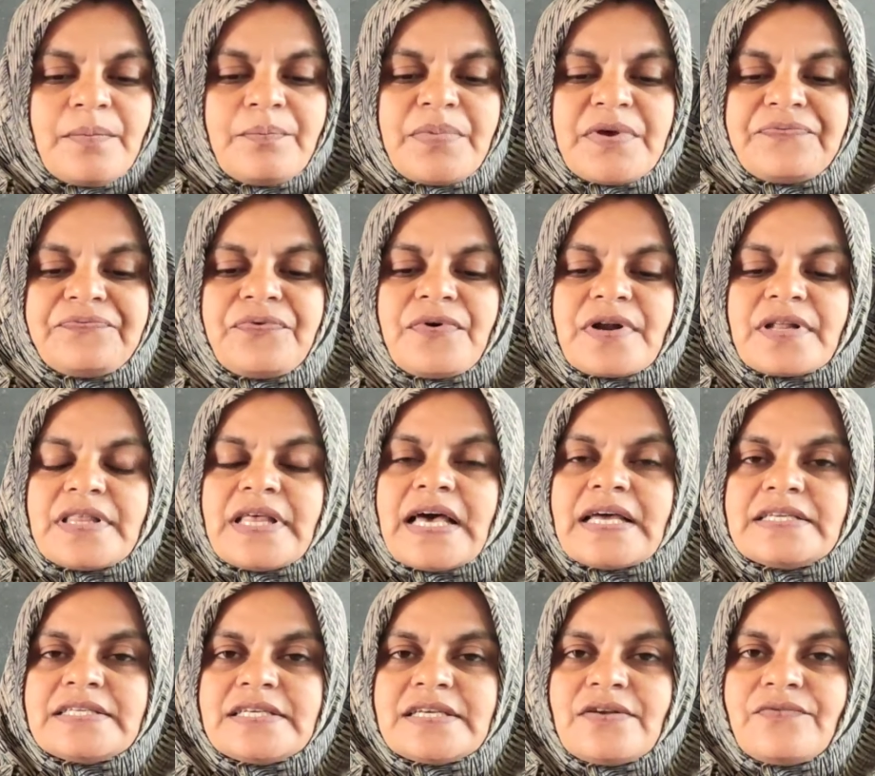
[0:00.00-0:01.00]
before
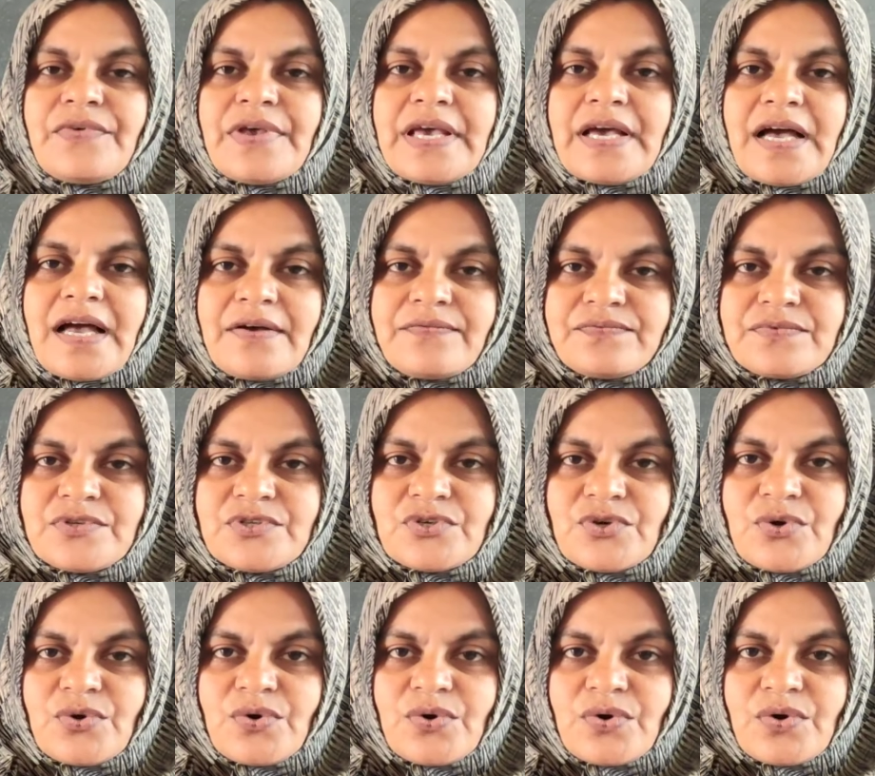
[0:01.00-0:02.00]
that we have
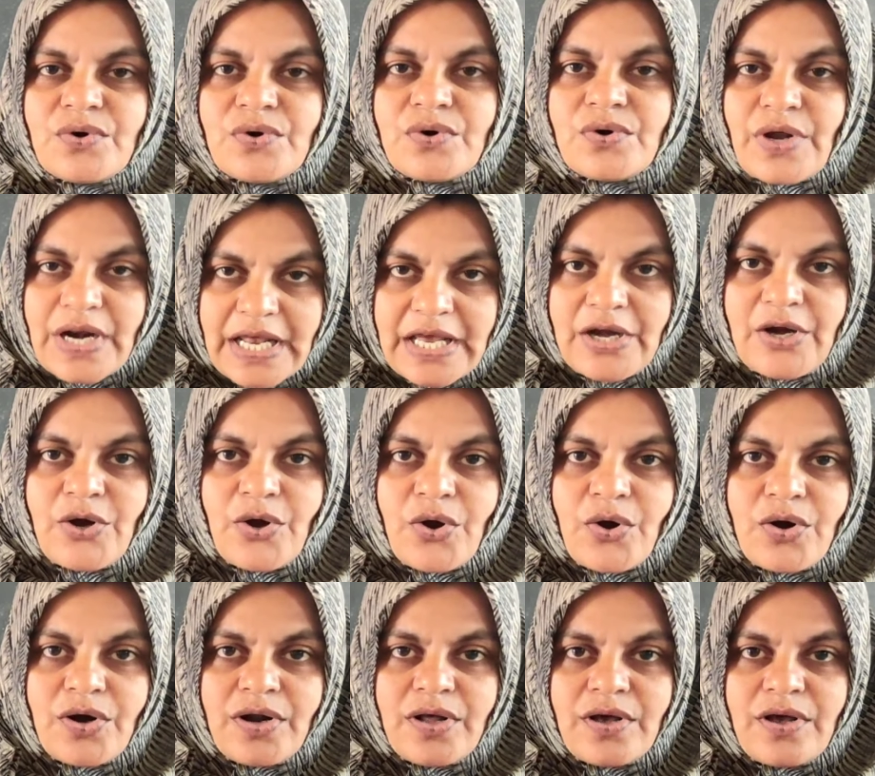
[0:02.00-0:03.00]
to
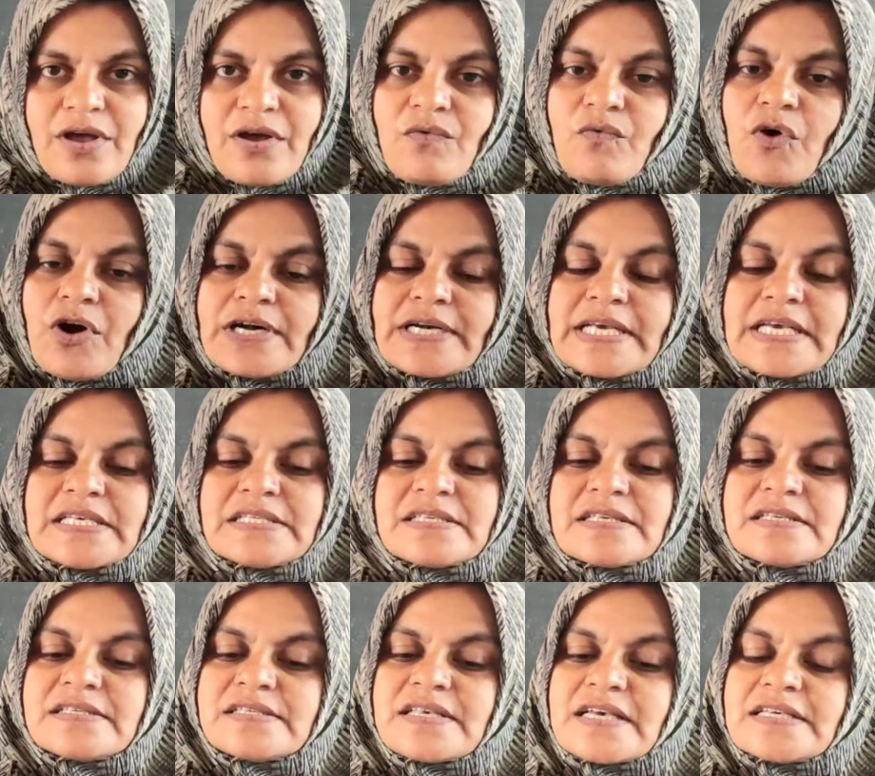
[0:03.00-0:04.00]
recall what is
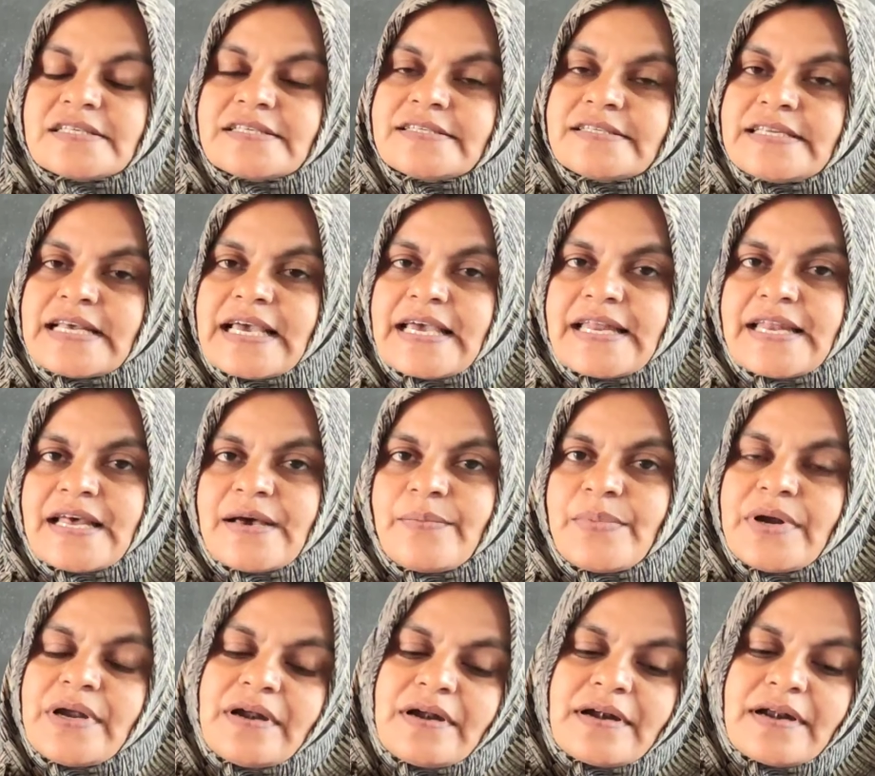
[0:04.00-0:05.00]

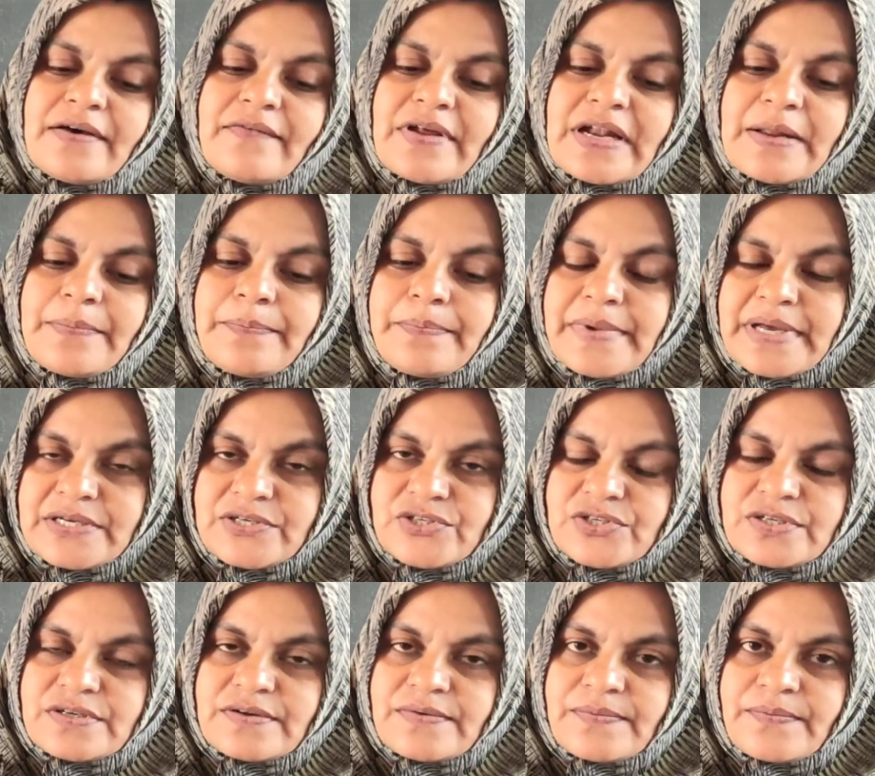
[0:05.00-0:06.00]
sustainable
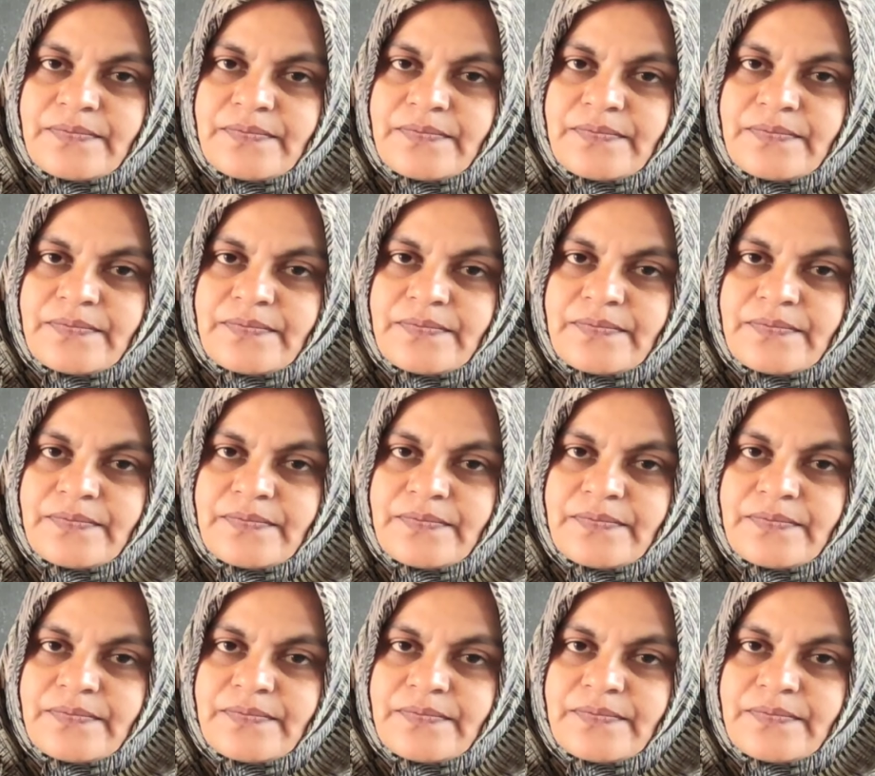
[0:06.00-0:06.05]
development.